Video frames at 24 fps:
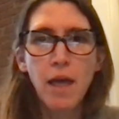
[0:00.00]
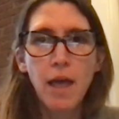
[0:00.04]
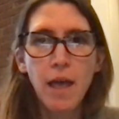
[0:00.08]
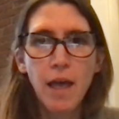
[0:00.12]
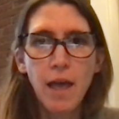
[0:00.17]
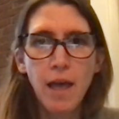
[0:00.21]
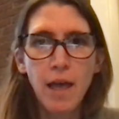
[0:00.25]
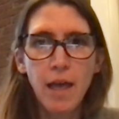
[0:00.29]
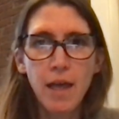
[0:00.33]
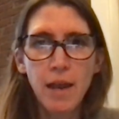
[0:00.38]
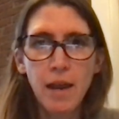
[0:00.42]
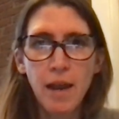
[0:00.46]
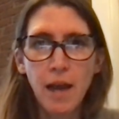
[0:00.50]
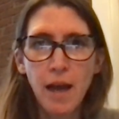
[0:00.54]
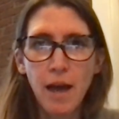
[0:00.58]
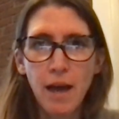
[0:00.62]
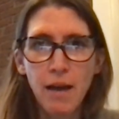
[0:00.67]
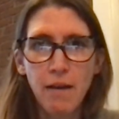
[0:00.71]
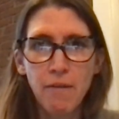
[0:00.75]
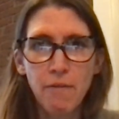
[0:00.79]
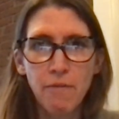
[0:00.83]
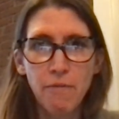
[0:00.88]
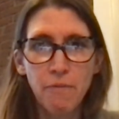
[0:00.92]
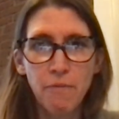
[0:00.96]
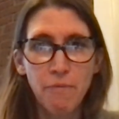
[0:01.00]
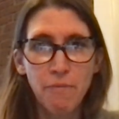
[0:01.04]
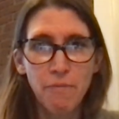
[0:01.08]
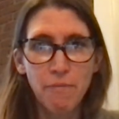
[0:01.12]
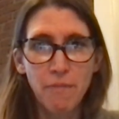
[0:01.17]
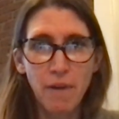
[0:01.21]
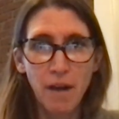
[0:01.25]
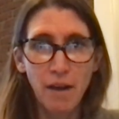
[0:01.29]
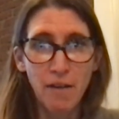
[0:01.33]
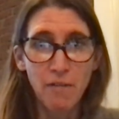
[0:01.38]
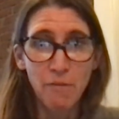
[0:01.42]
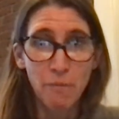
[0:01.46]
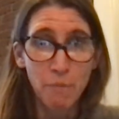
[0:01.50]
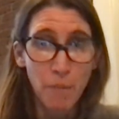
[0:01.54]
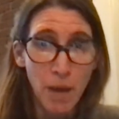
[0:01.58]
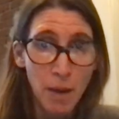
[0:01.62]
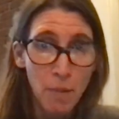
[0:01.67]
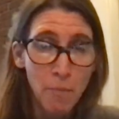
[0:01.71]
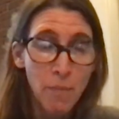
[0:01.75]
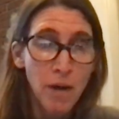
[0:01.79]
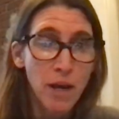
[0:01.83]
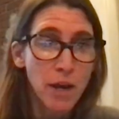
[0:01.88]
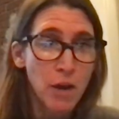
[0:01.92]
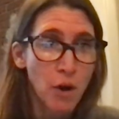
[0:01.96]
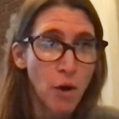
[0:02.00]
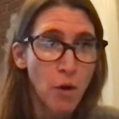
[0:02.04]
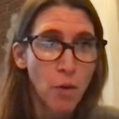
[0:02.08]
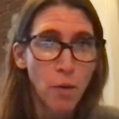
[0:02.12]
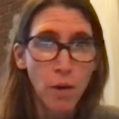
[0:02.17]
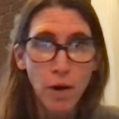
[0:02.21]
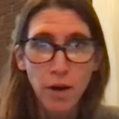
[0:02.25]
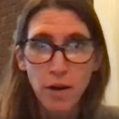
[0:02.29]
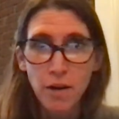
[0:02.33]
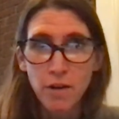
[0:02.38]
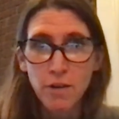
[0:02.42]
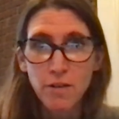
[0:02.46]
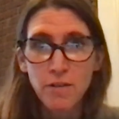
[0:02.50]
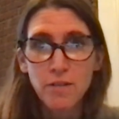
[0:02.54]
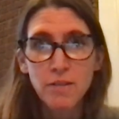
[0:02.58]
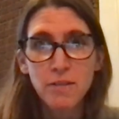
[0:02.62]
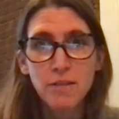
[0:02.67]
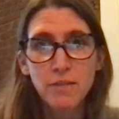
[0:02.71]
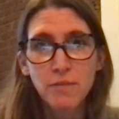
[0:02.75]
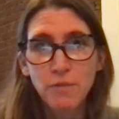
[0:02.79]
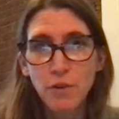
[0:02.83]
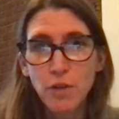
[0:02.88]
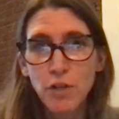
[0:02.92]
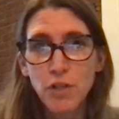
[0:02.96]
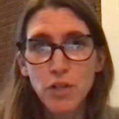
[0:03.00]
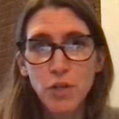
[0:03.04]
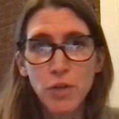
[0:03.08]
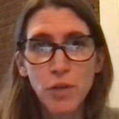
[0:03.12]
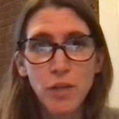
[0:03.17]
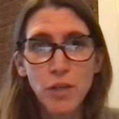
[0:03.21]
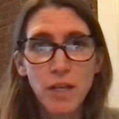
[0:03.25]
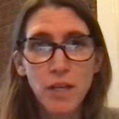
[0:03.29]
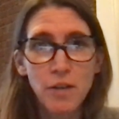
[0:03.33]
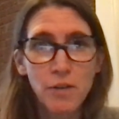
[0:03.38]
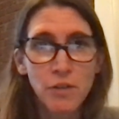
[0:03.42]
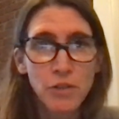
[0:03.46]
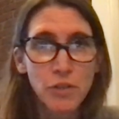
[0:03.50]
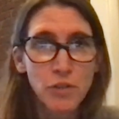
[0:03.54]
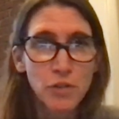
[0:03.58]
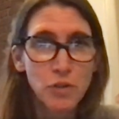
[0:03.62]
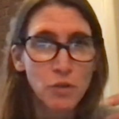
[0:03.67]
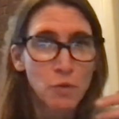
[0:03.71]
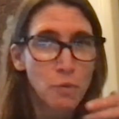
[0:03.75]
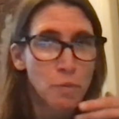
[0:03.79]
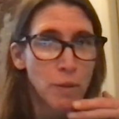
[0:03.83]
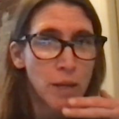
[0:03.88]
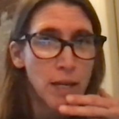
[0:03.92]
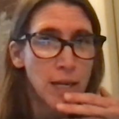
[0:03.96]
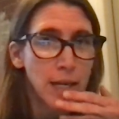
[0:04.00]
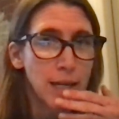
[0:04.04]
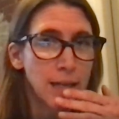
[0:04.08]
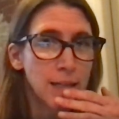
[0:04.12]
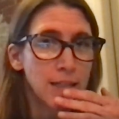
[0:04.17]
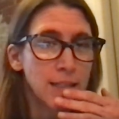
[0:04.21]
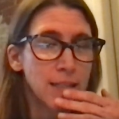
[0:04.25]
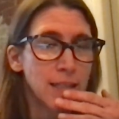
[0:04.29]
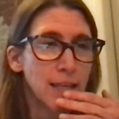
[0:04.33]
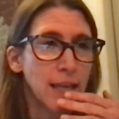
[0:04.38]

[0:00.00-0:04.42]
and I've I've met my coworkers virtually on Zoom meetings,